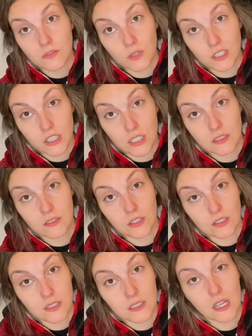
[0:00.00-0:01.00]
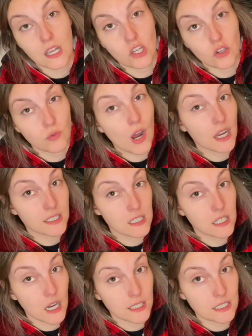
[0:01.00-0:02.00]
where she starts singing "You
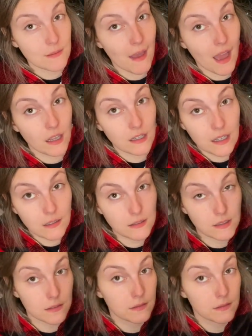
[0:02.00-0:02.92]
Naughty Naughty Men," because